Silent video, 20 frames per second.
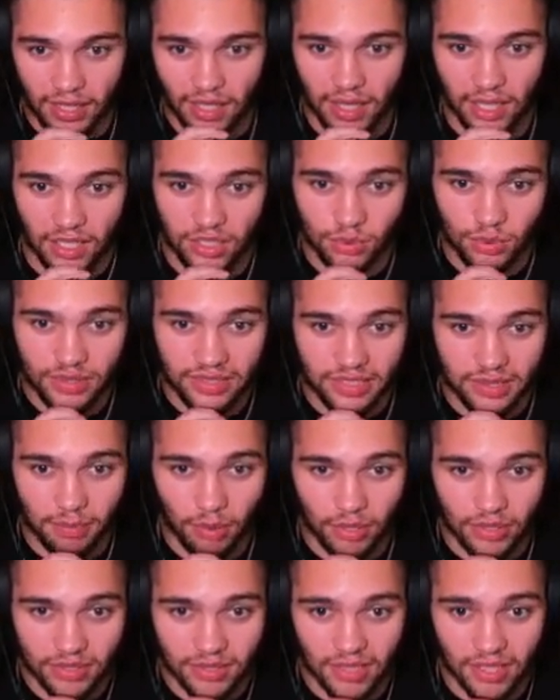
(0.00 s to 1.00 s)
do we see
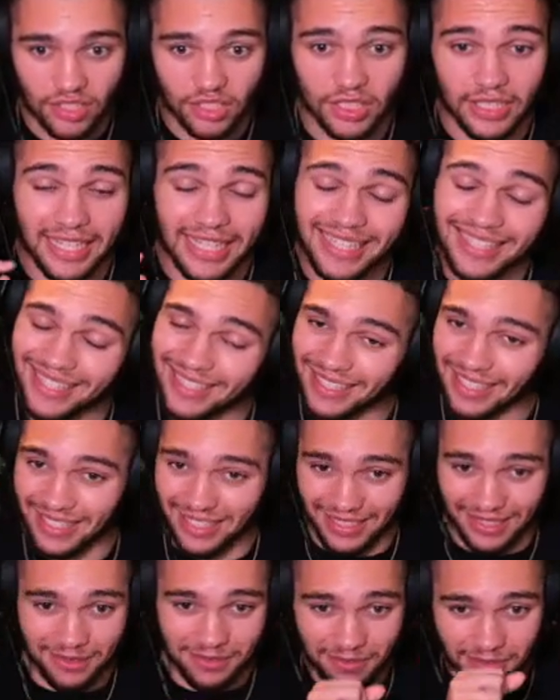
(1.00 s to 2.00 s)
Poison Touch? They get the,
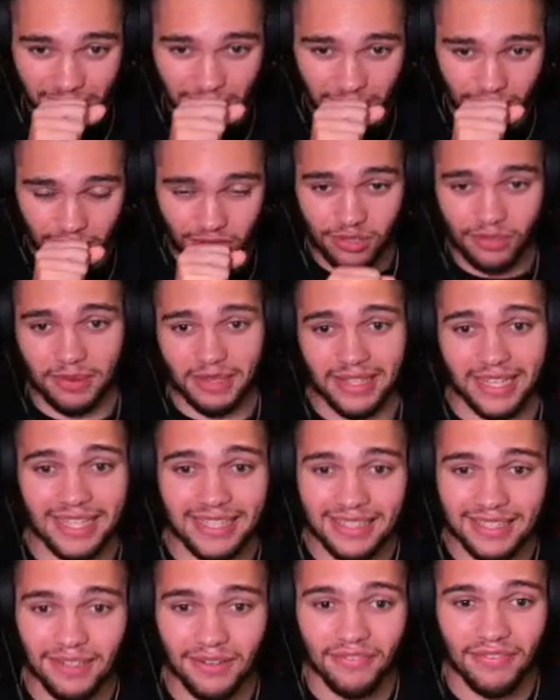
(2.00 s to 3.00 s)
they get
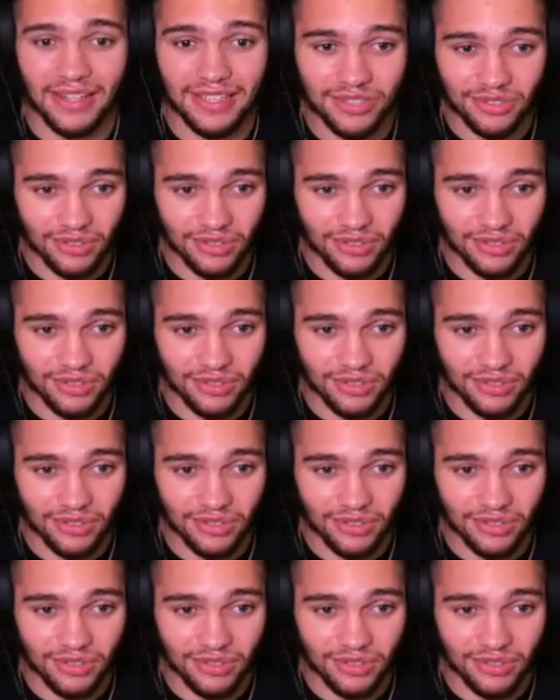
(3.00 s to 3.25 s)
the defense